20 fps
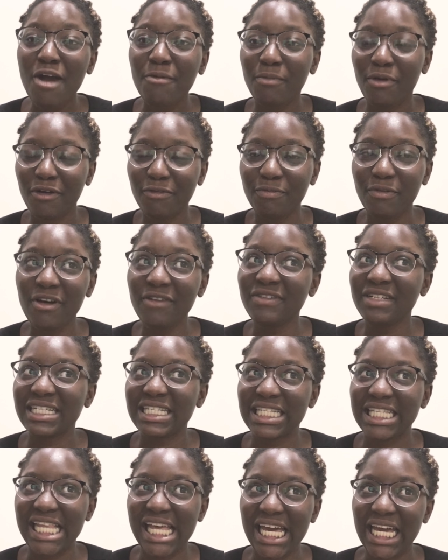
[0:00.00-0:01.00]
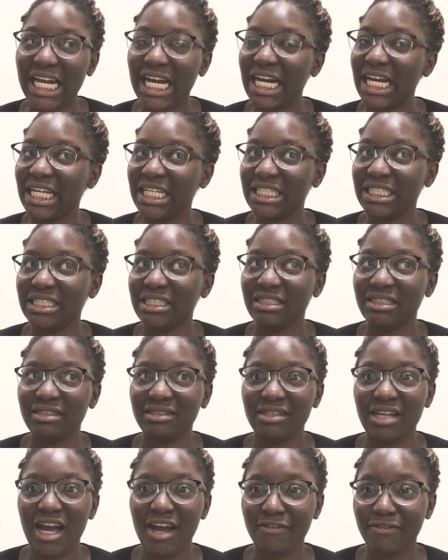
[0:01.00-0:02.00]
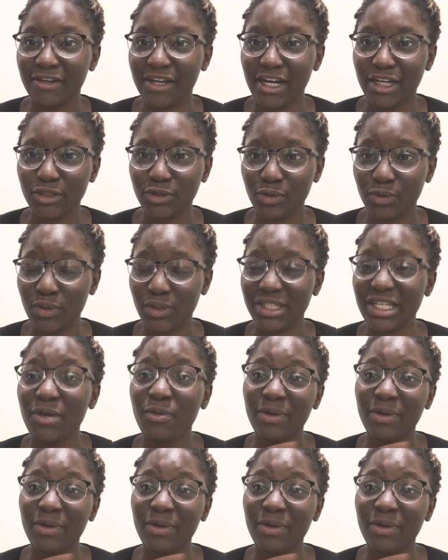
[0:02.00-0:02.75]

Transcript: Puff puff is like an African donut,